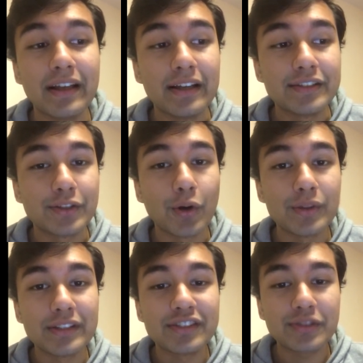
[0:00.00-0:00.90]
So
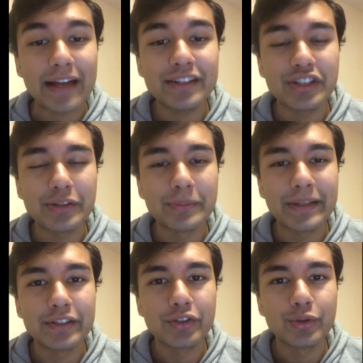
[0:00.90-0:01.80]
the strategy will be
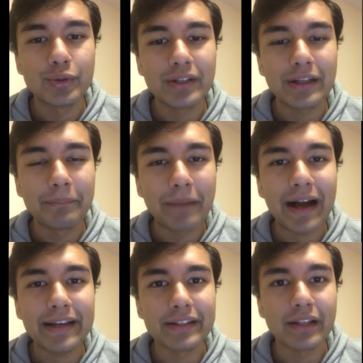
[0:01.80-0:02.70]
to
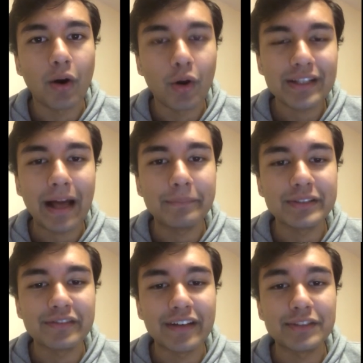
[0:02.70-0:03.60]
combine on-campus
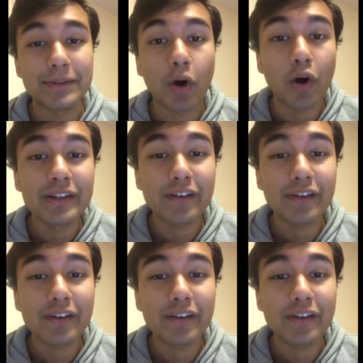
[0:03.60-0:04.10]
events with on